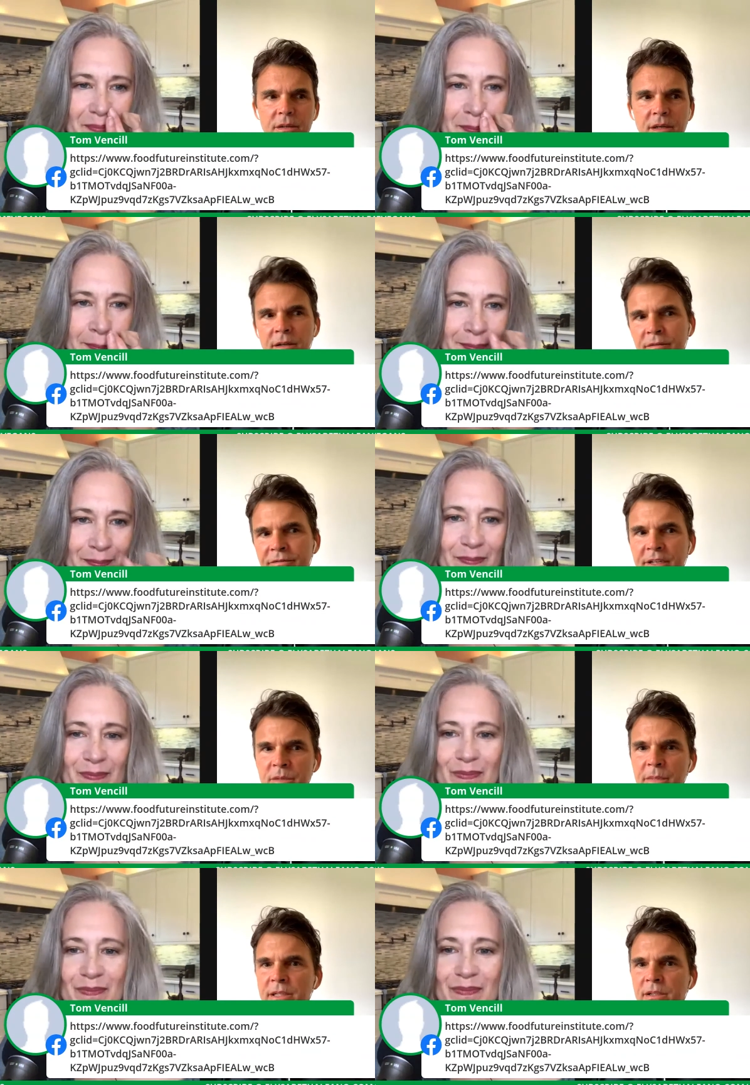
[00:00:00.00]
Speaker 1: uh,
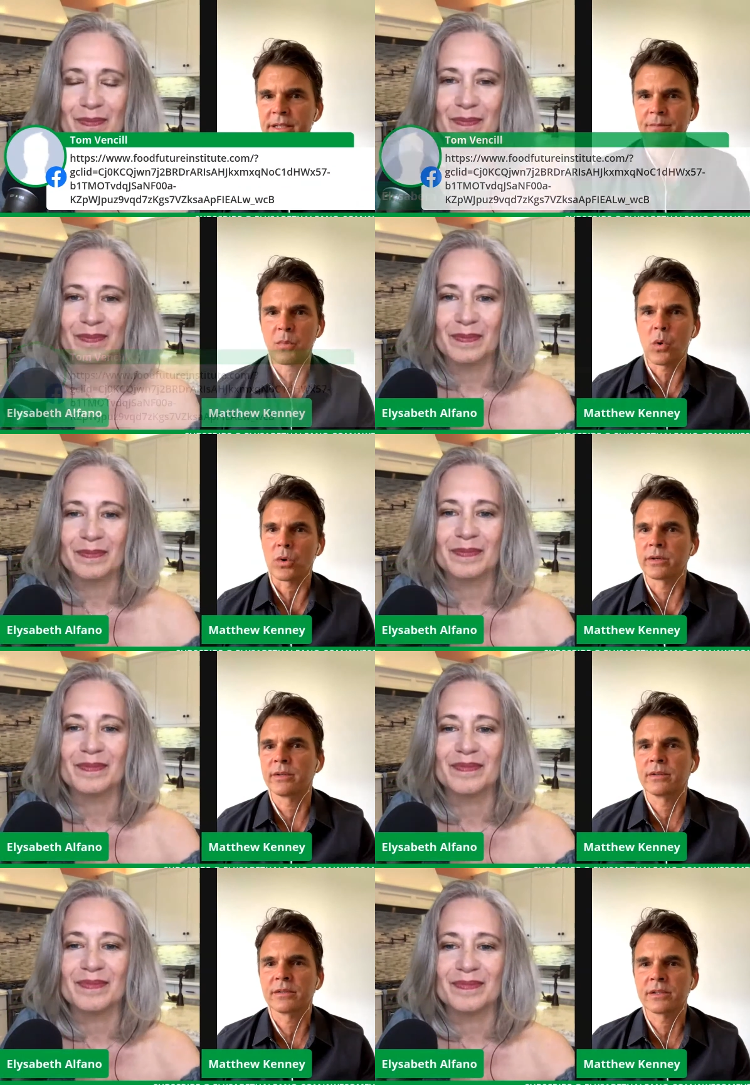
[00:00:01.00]
fundamentally
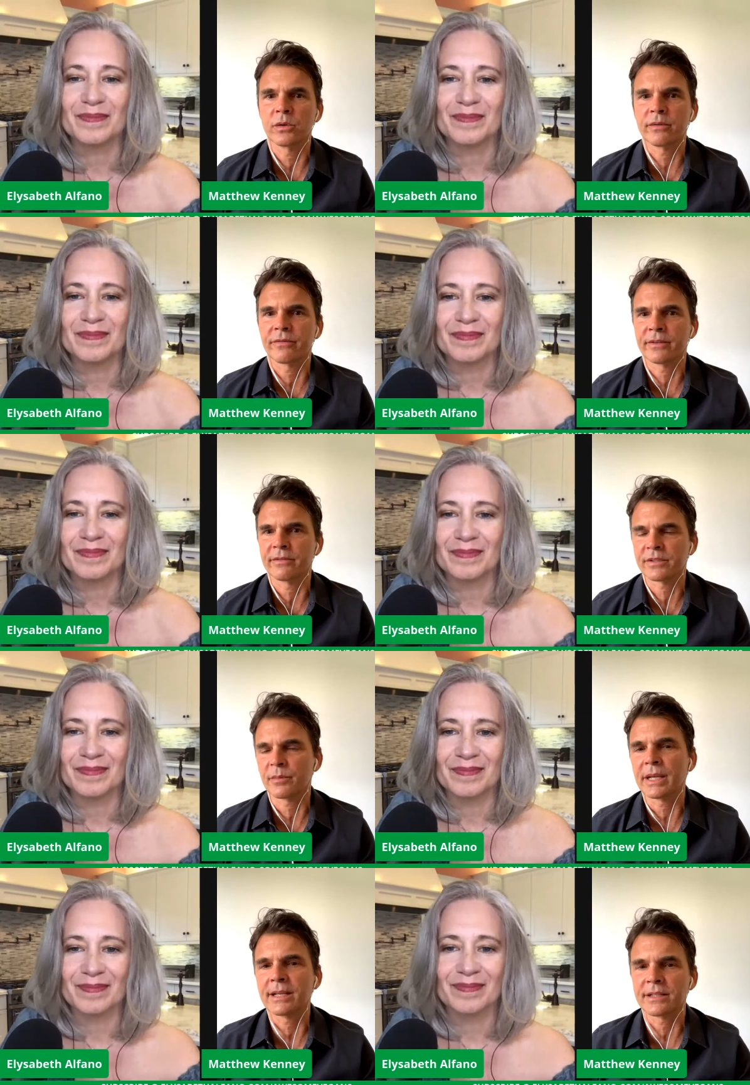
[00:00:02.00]
important. So if, if
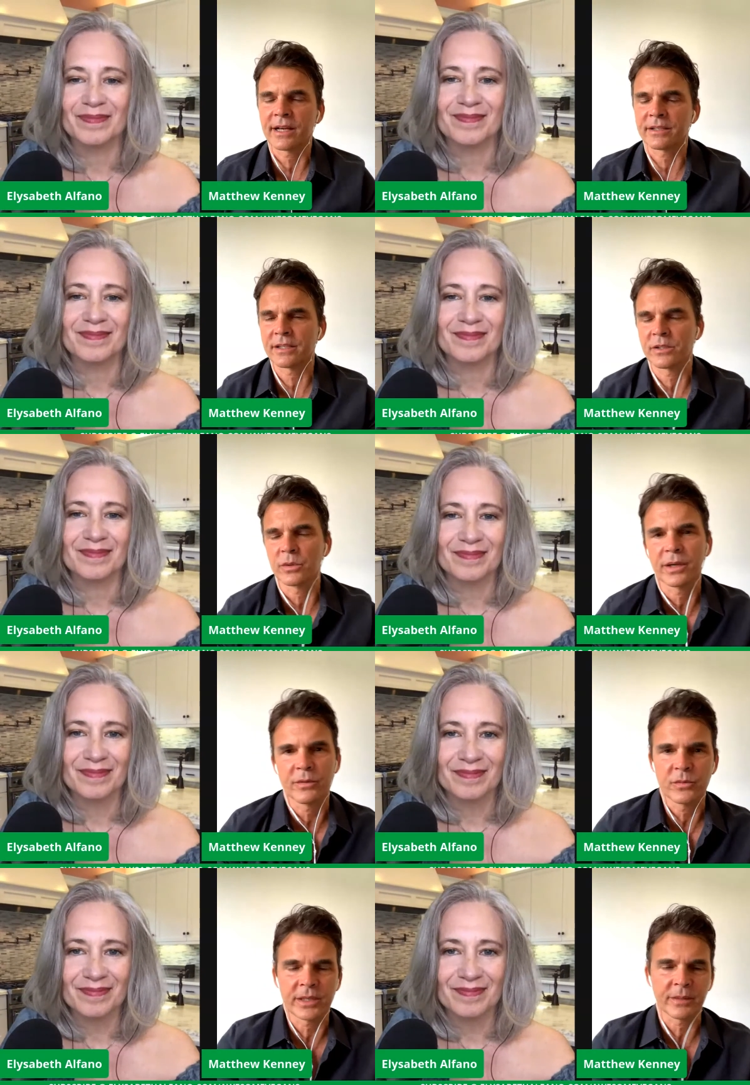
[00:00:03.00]
somebody has access to it,
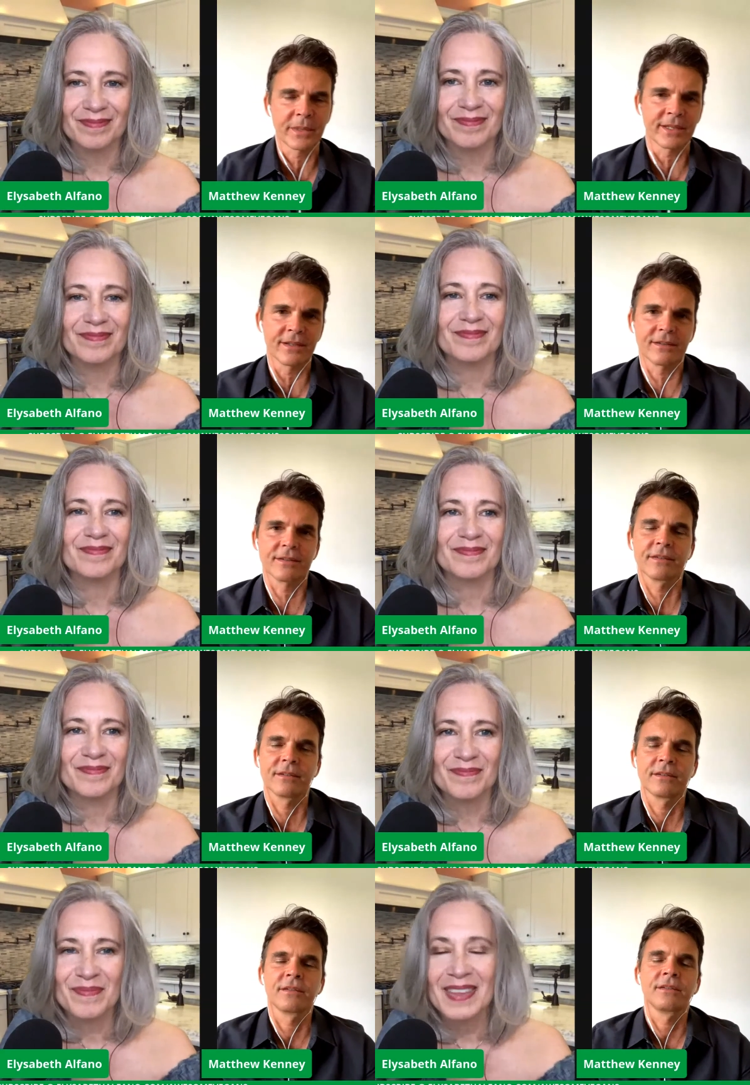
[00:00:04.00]
I would recommend it.
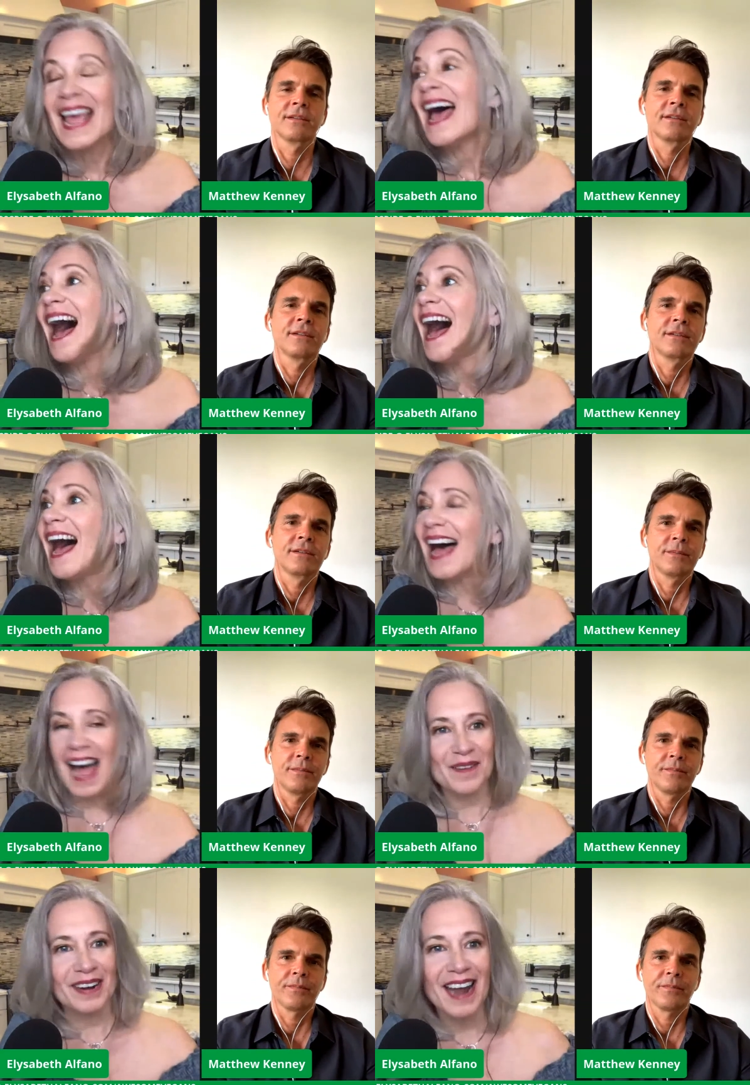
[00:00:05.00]
Speaker 2: Uh,
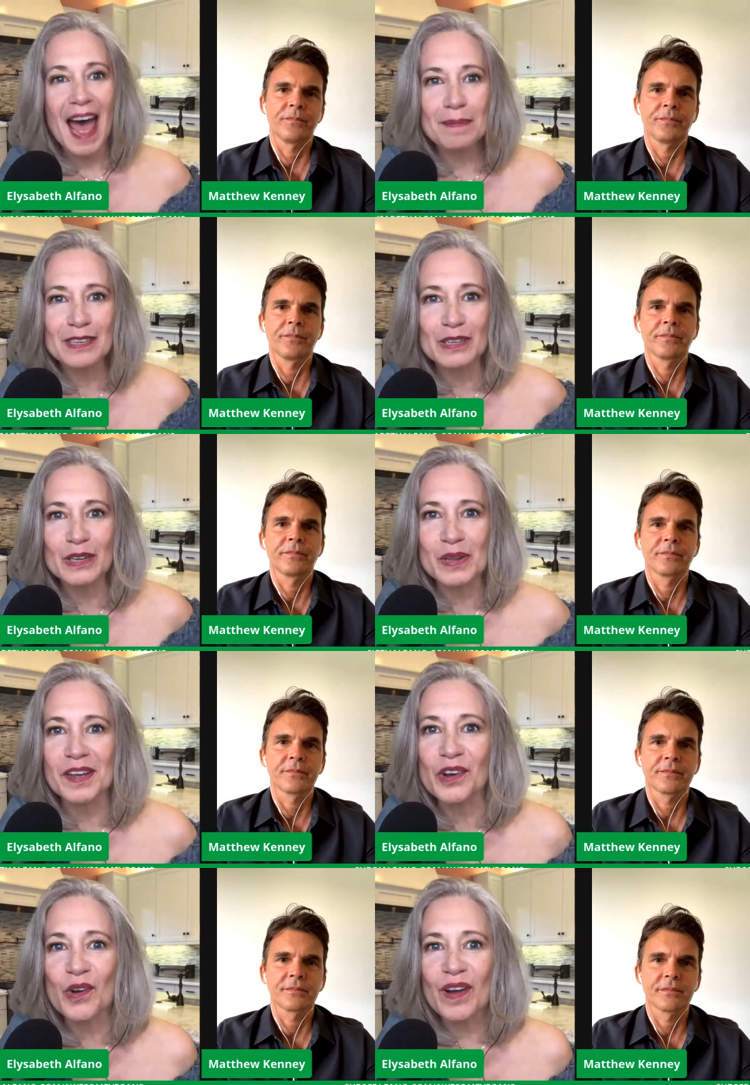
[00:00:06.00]
I would
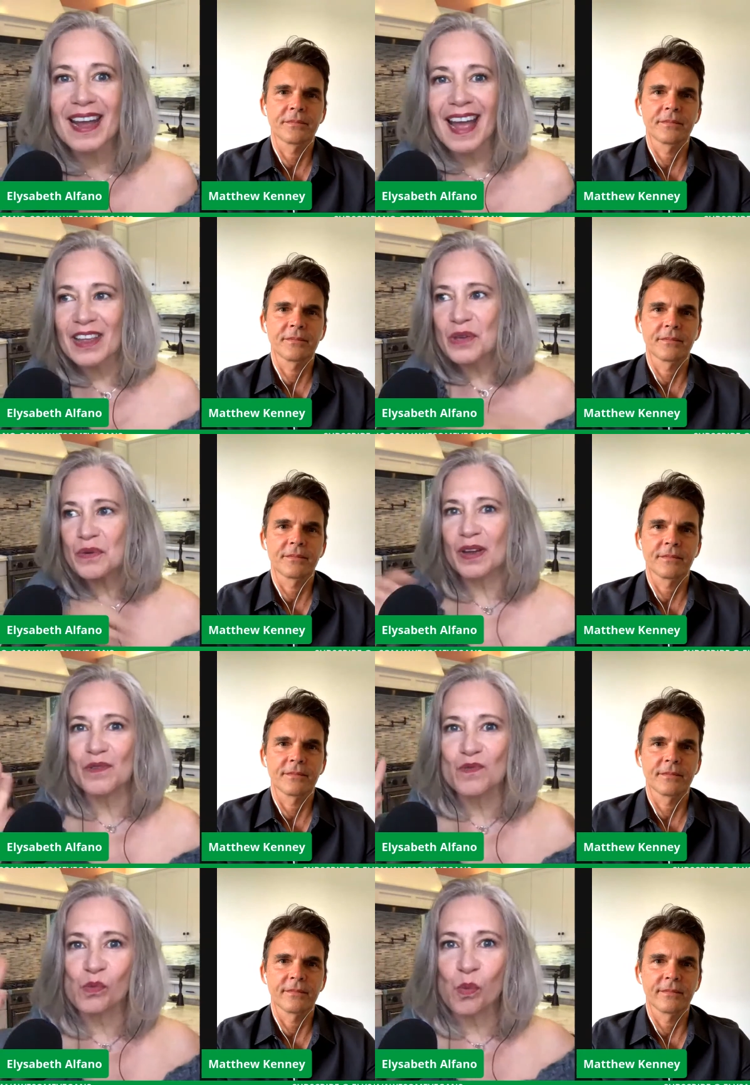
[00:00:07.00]
absolutely agree. And you
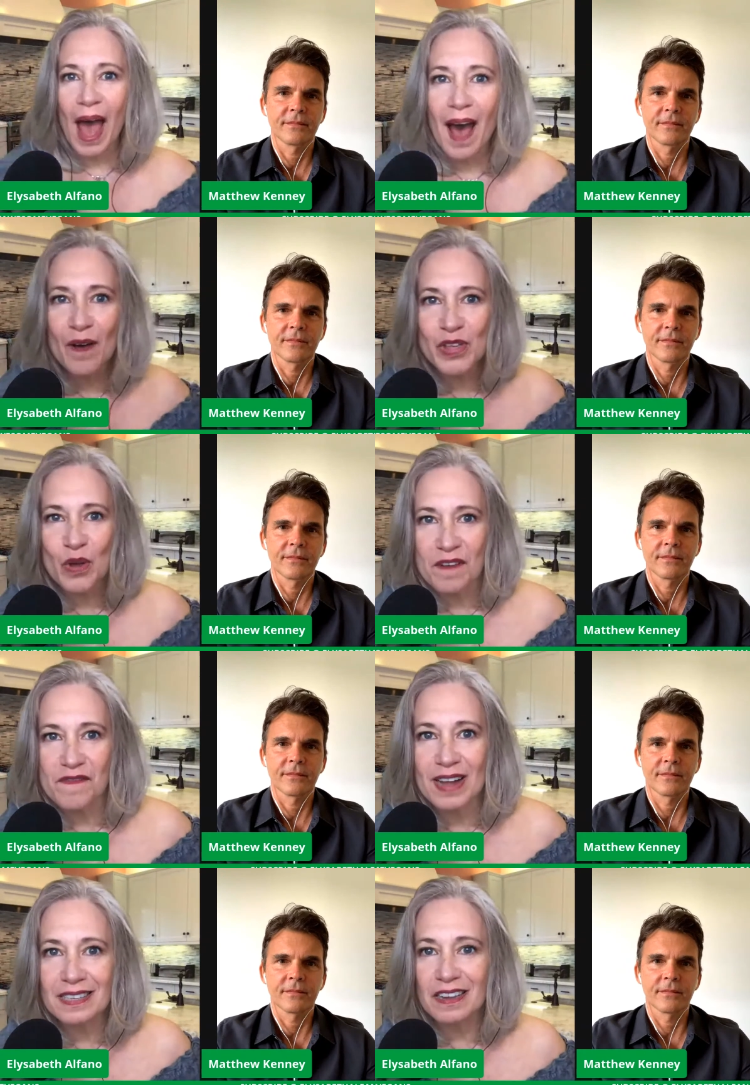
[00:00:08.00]
can wow your
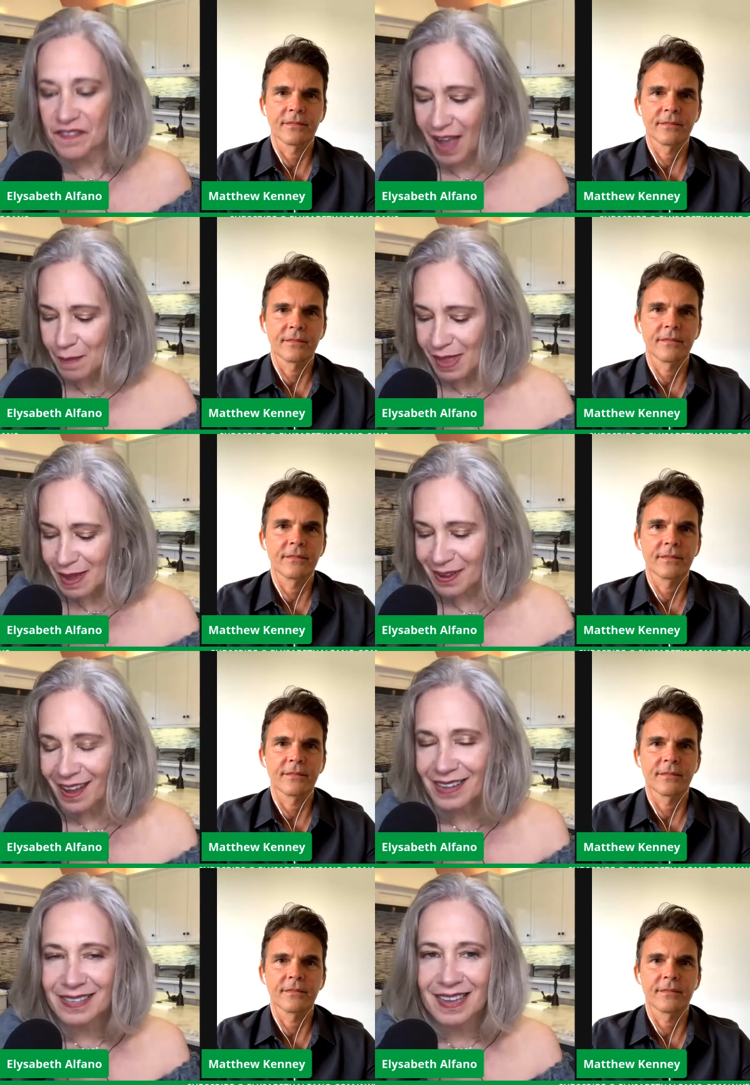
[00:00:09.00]
friends and family
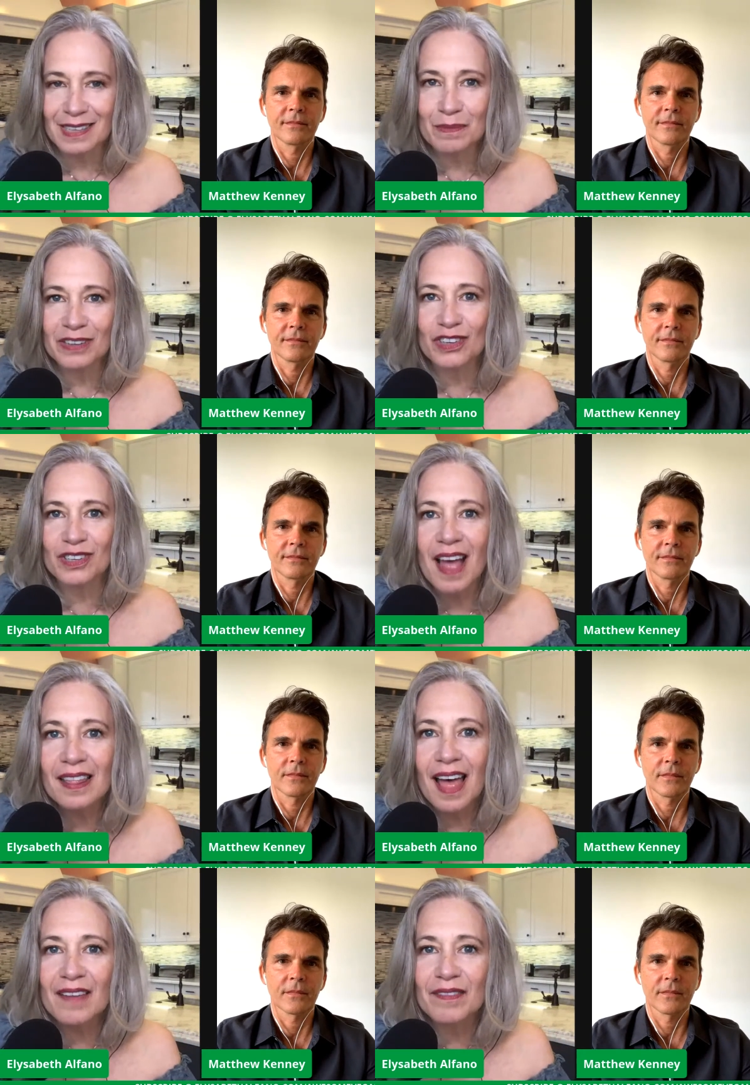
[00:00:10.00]
because, as much as I
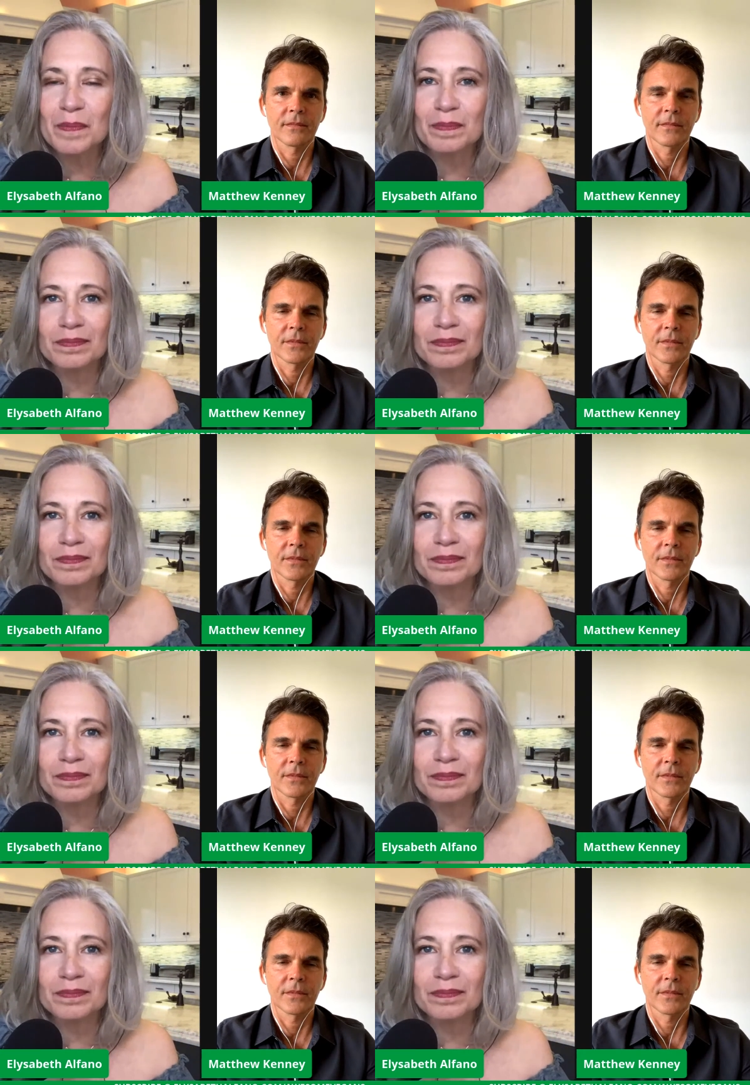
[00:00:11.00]
love a,